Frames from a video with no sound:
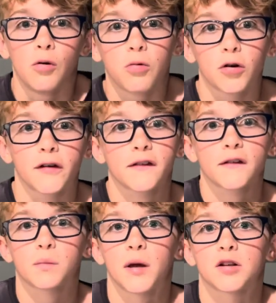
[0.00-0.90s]
worse
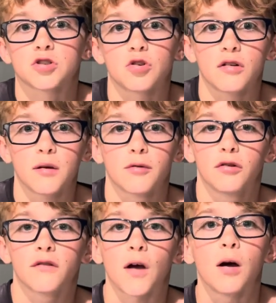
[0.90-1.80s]
Spanish goalkeeper
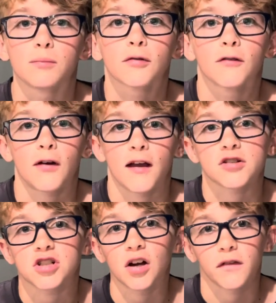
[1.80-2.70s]
who's unproven at
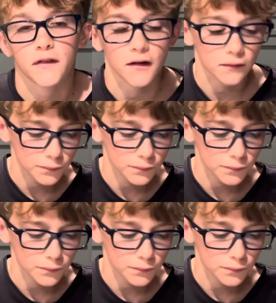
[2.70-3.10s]
Chelsea.